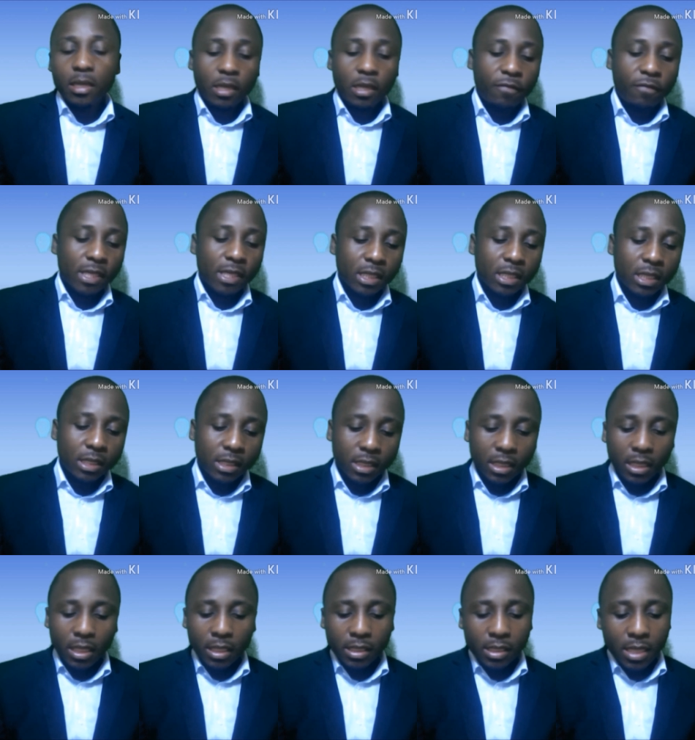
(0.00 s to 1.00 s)
The facility
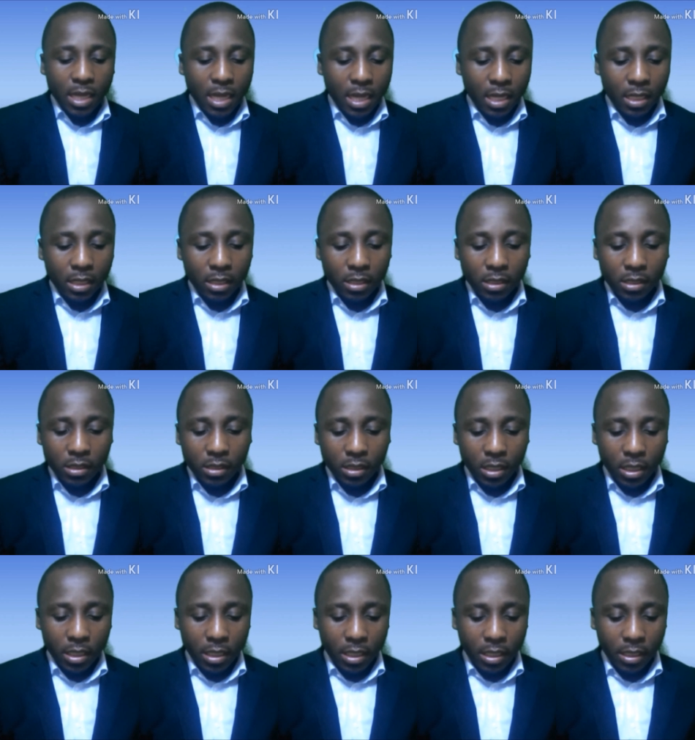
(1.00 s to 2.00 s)
letter is
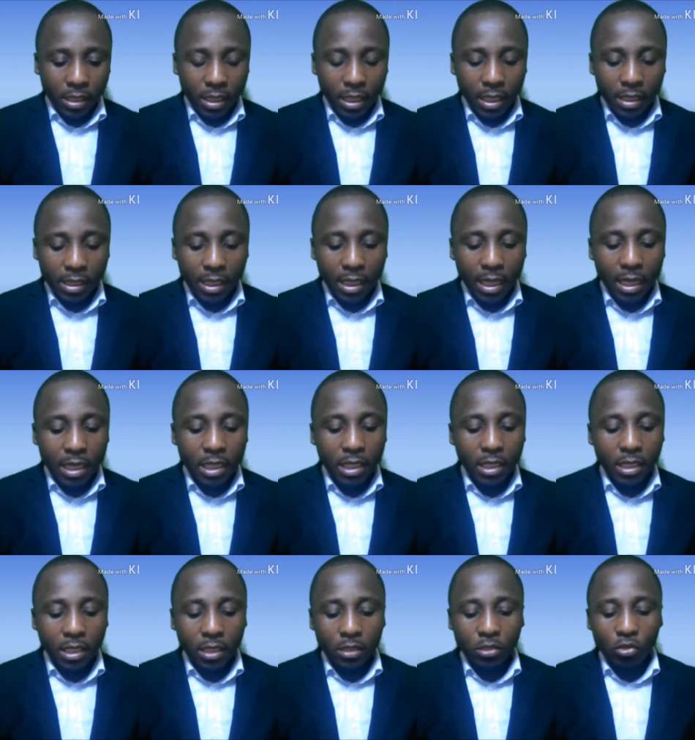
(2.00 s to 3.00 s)
the letter that
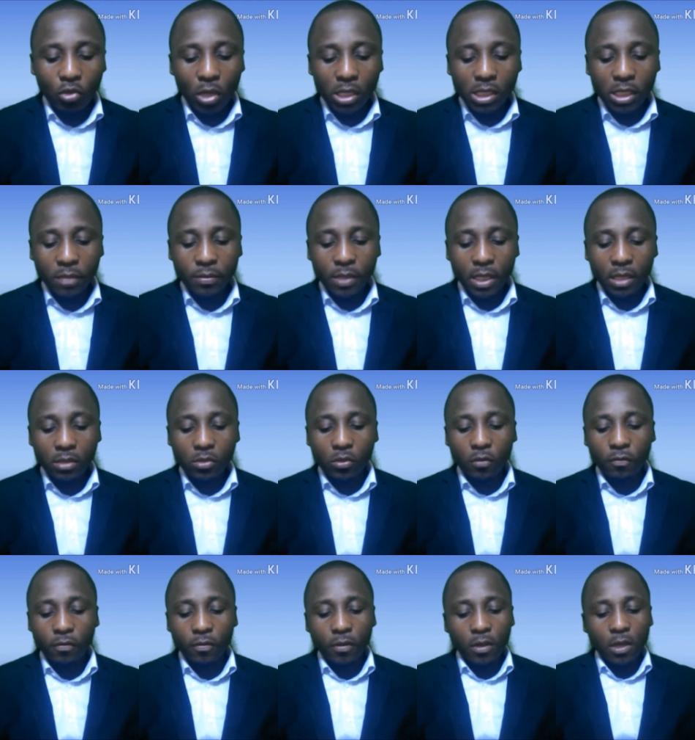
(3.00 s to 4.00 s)
indicates your acceptance
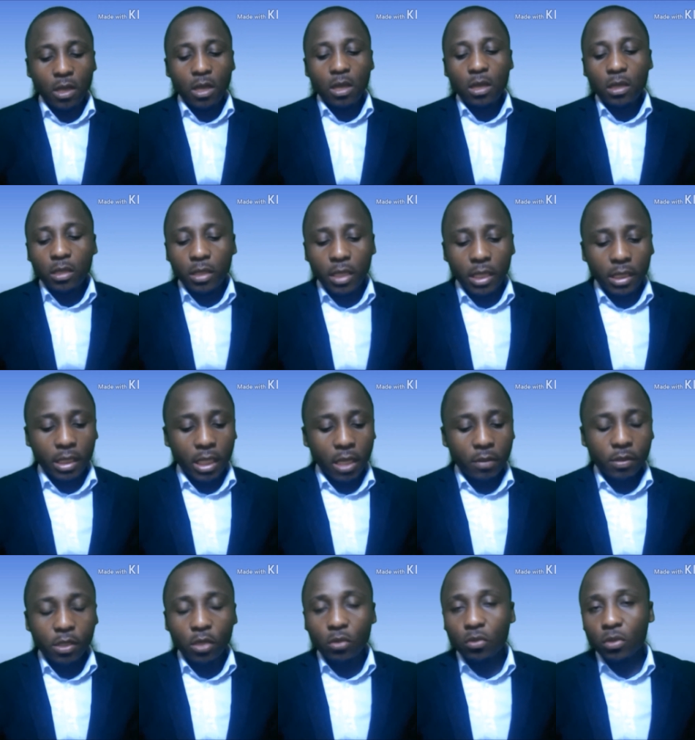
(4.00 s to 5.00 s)
of the
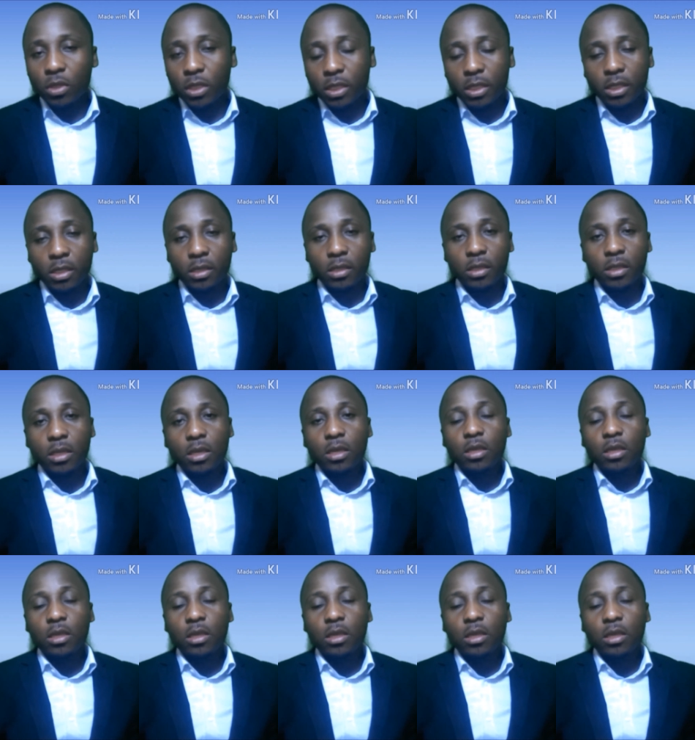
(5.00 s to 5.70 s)
terms and conditions.